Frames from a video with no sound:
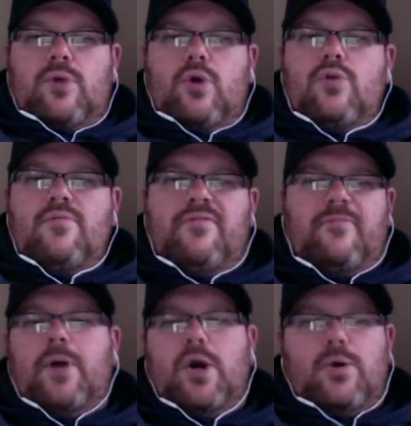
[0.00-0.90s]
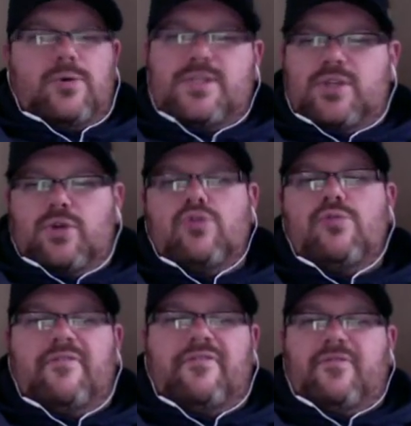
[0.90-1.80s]
Oomph posts or
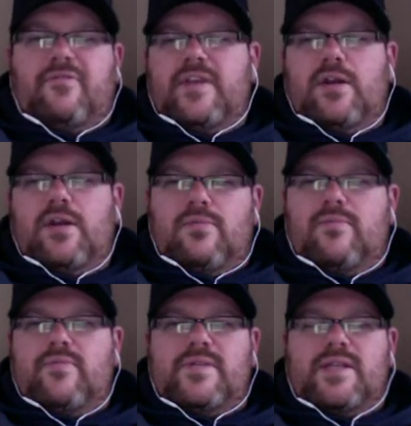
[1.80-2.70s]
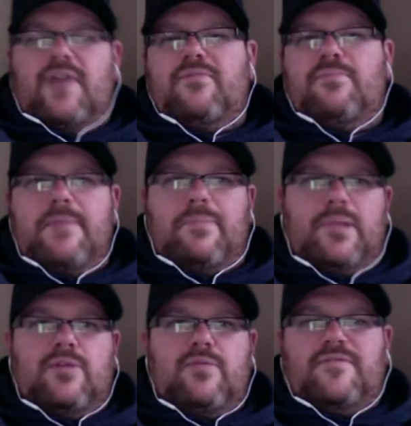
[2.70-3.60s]
Oomph, stuff
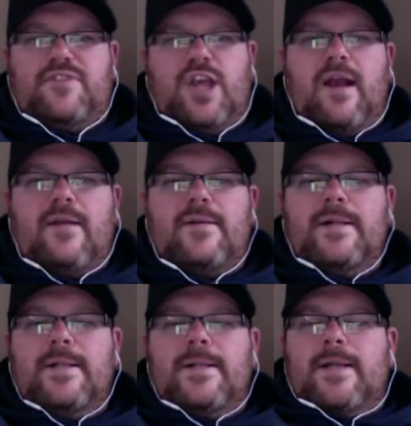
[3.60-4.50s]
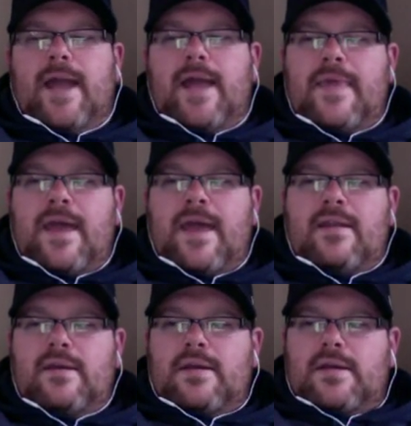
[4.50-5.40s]
people at Oomph shared. And
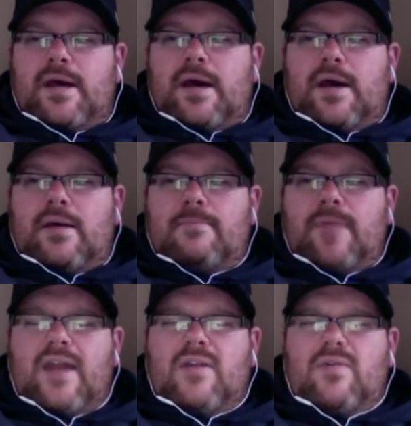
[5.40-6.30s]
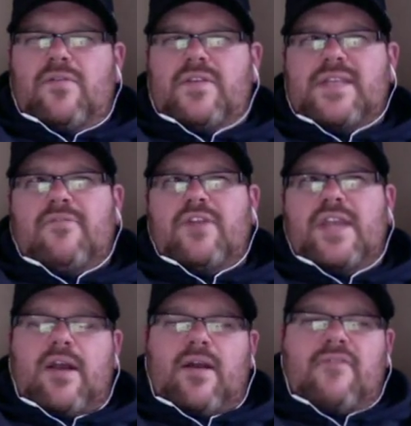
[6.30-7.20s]
then I don't know if it's every
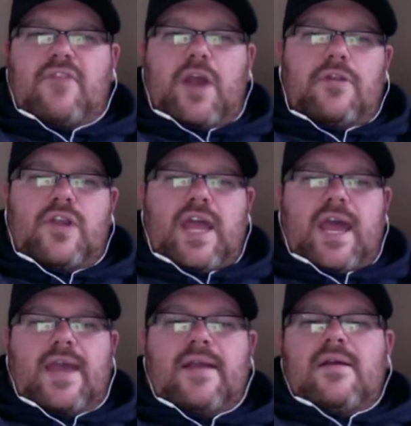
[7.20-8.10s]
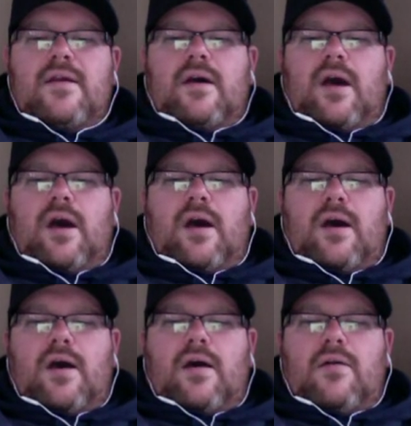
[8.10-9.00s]
day or every other day,
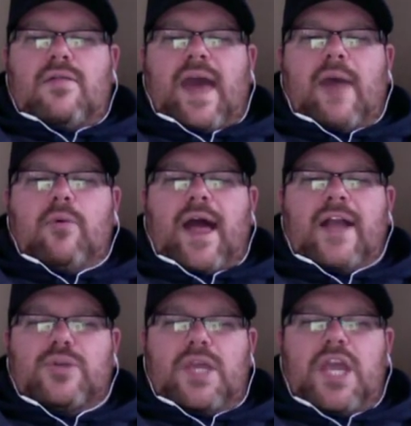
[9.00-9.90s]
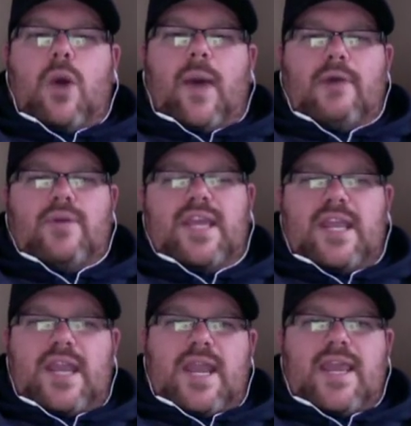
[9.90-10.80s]
that will actually go out
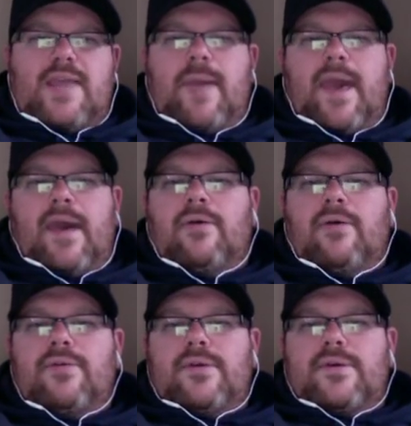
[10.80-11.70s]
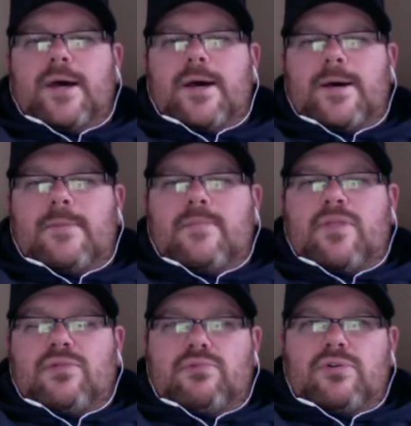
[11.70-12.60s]
in an email
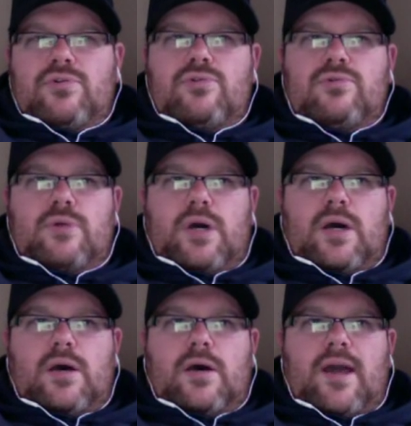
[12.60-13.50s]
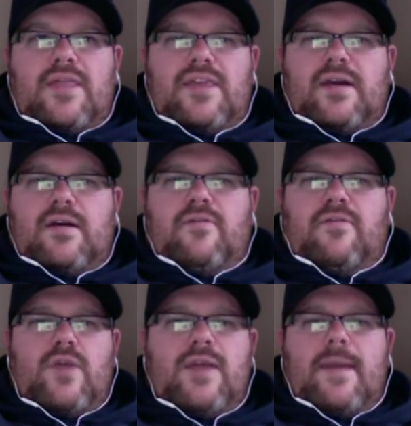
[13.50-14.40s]
through, I think, a
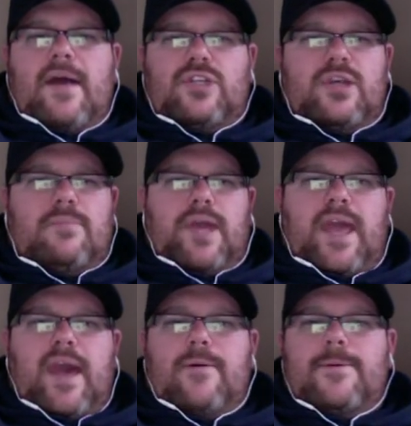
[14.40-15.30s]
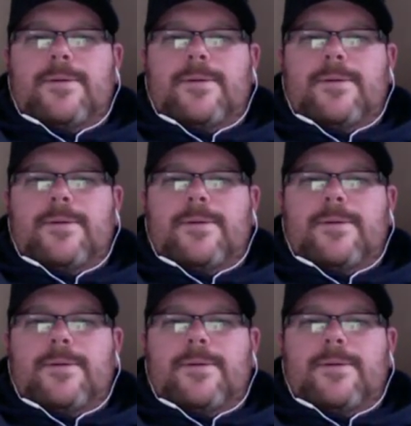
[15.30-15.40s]
free MailChimp account